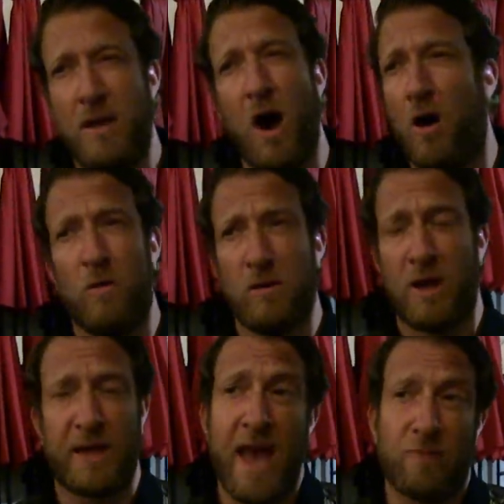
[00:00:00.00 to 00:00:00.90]
No,
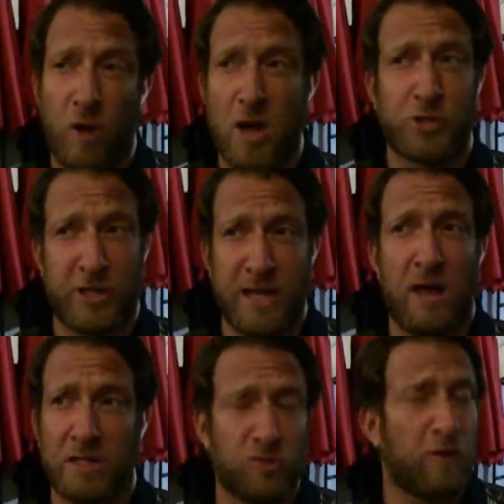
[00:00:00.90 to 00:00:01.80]
again, Roger
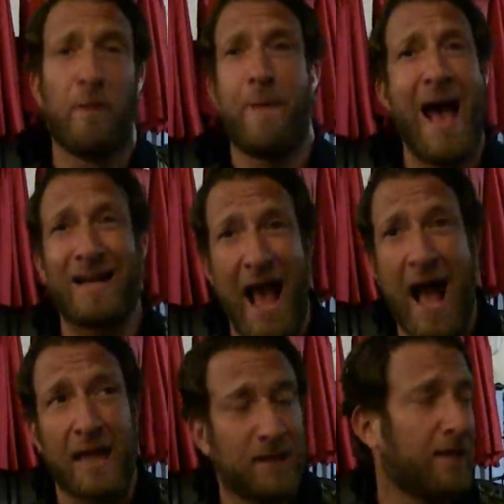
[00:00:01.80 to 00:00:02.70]
Goodell, he's a real bad guy.